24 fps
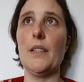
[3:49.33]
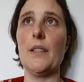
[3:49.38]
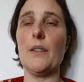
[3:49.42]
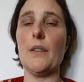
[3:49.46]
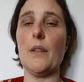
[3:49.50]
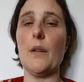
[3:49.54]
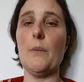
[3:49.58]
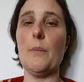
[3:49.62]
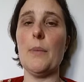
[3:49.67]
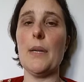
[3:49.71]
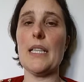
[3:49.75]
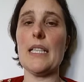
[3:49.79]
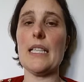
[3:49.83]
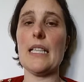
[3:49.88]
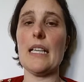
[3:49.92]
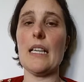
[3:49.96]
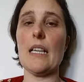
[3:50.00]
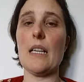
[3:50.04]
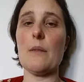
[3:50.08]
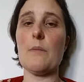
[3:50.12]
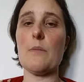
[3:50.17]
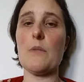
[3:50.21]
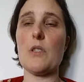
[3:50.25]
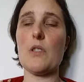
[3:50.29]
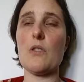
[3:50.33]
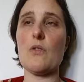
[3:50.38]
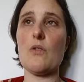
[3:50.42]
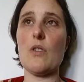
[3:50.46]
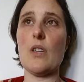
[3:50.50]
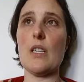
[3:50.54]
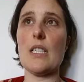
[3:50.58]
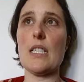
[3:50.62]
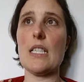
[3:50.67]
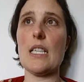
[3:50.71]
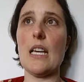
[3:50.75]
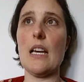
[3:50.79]
So basically I'm just
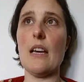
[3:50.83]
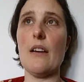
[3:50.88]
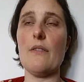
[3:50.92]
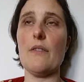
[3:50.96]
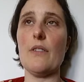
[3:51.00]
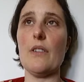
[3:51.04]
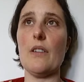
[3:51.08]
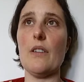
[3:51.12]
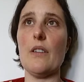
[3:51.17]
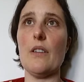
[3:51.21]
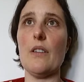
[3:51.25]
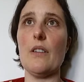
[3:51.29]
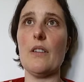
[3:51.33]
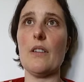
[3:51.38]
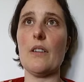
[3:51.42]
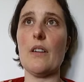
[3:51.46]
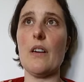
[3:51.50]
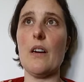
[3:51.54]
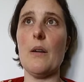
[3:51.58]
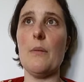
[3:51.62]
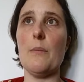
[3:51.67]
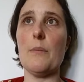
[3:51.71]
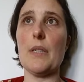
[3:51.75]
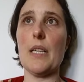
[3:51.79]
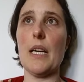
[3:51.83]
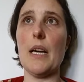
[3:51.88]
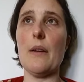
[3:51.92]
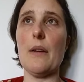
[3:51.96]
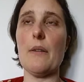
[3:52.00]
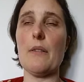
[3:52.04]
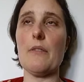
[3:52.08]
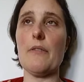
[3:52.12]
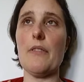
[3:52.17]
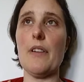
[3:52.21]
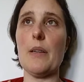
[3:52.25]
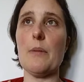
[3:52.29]
trying to have a calm
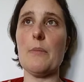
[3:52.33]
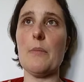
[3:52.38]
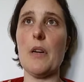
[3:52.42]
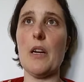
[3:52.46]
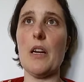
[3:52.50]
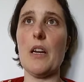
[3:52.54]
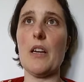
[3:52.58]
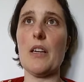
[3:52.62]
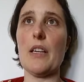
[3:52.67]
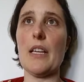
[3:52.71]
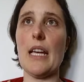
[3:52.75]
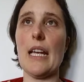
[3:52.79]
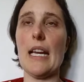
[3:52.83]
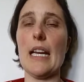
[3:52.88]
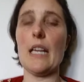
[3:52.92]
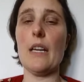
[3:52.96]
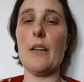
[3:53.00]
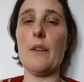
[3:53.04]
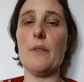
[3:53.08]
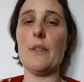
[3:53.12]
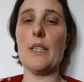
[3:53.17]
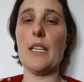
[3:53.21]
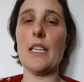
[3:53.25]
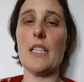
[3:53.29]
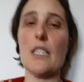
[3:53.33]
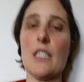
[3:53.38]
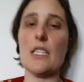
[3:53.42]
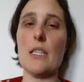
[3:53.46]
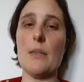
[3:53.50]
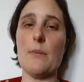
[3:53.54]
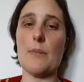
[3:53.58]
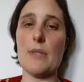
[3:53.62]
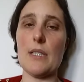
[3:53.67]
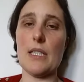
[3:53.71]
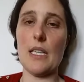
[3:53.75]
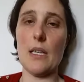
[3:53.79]
down. I've had my cannelloni and
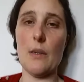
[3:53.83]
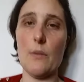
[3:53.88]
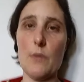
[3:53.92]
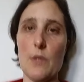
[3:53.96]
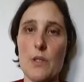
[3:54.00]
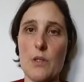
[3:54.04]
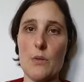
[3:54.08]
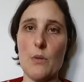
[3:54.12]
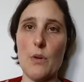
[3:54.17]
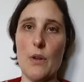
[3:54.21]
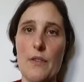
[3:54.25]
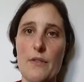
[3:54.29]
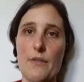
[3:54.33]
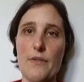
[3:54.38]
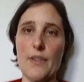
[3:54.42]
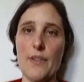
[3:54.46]
chips and that was quite